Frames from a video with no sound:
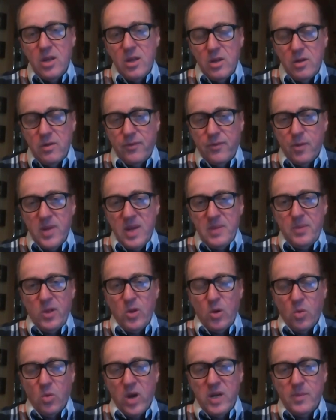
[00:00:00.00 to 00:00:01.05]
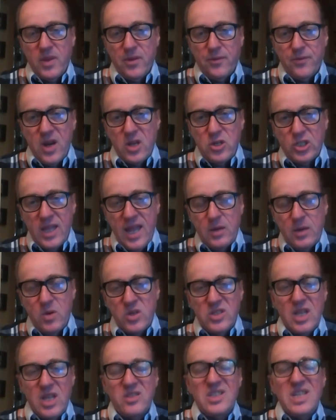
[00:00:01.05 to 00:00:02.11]
For people who are worried about the French language,
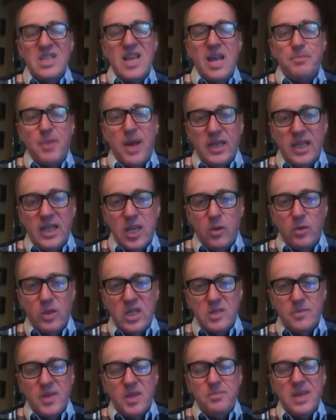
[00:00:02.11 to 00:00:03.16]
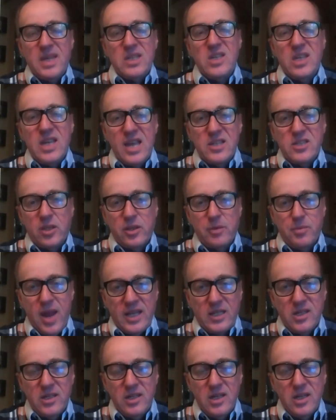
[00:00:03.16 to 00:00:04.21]
they'll see that bilingualism, the mixing, as a
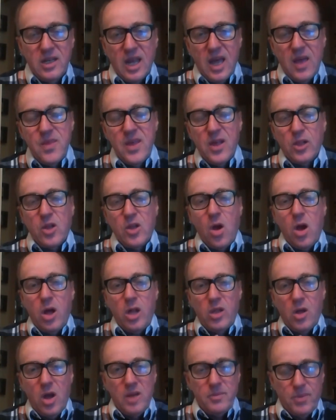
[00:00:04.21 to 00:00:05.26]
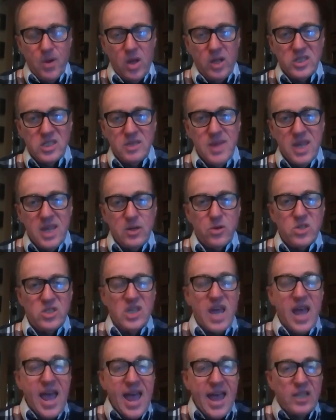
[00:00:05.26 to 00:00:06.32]
threat. And they'll call on policymakers
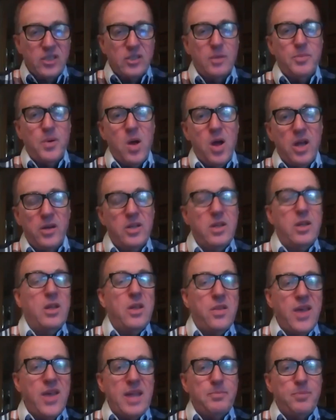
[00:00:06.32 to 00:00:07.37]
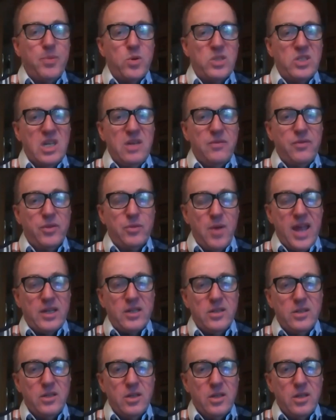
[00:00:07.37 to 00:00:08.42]
to act upon that perceived threat.
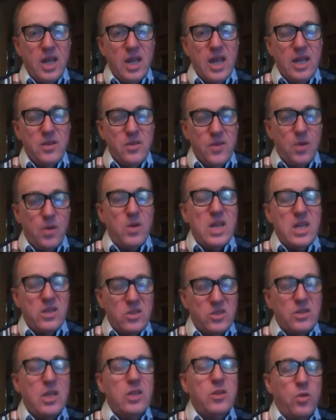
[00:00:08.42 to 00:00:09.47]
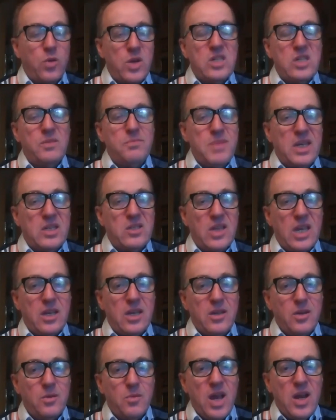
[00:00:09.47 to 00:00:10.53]
And there is increased mixing,
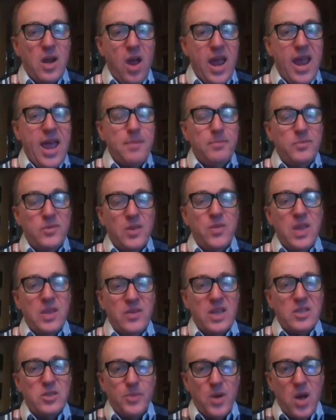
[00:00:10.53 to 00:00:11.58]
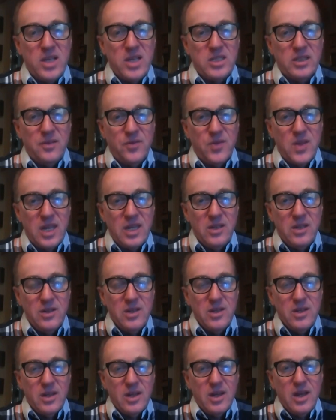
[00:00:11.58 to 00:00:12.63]
right? I happen to think that's a positive thing.
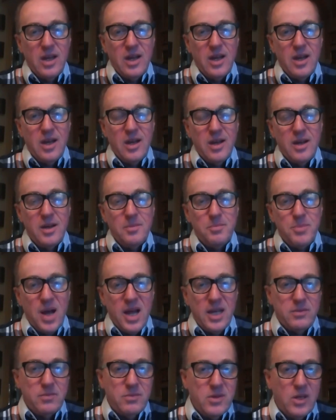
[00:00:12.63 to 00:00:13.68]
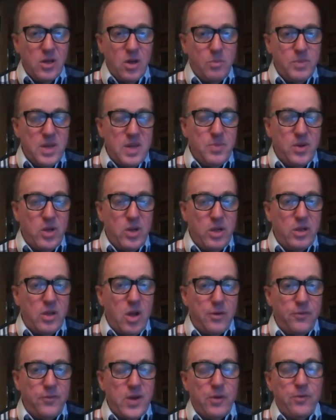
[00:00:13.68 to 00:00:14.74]
But people
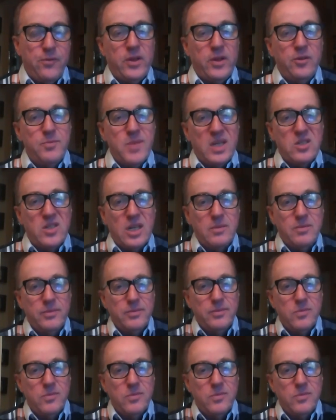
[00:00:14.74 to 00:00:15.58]
are fearful of mixing.